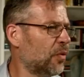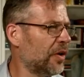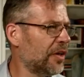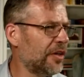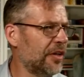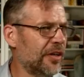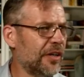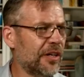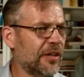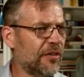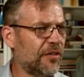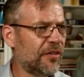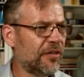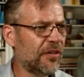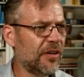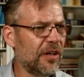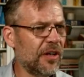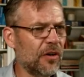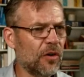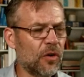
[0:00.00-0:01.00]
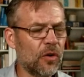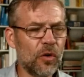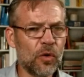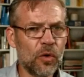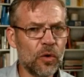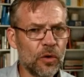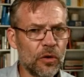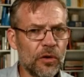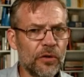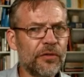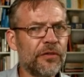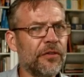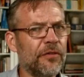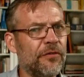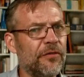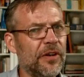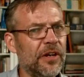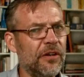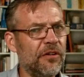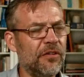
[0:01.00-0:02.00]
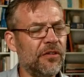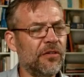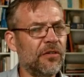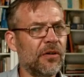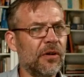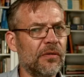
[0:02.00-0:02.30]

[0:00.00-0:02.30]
whether you can see all of the features